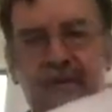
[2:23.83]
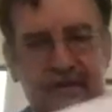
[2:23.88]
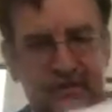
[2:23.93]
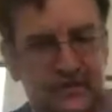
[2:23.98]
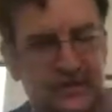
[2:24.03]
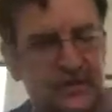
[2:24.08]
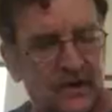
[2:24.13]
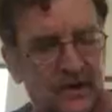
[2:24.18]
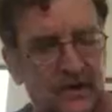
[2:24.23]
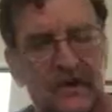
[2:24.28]
because
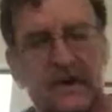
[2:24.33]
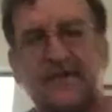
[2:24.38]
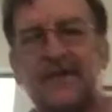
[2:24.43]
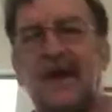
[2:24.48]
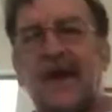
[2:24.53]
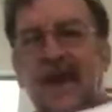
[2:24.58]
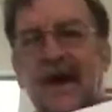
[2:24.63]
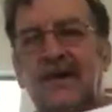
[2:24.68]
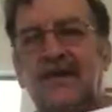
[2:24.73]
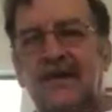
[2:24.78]
when you look at
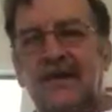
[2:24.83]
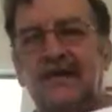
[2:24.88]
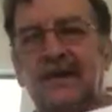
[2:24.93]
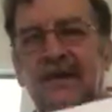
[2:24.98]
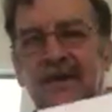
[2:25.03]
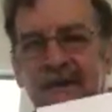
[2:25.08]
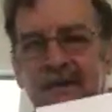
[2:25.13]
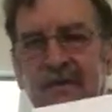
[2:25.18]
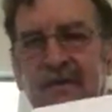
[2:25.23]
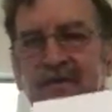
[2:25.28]
the actual
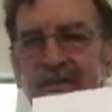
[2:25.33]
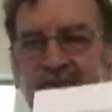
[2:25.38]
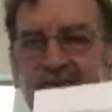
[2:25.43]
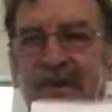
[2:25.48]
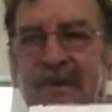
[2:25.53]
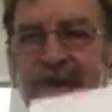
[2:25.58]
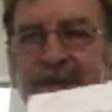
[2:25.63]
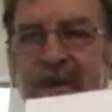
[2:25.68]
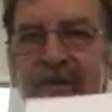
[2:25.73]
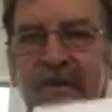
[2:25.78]
vehicle, it's
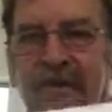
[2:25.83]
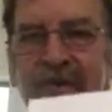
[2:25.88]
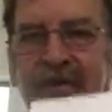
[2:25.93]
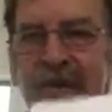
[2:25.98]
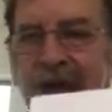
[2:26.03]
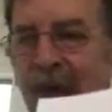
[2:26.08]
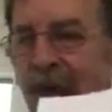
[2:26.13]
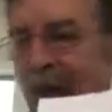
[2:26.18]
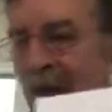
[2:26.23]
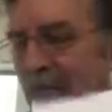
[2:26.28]
greener
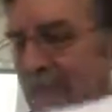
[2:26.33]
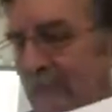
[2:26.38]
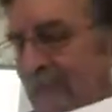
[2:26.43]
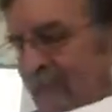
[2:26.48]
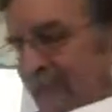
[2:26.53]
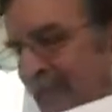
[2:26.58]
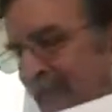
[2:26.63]
than that.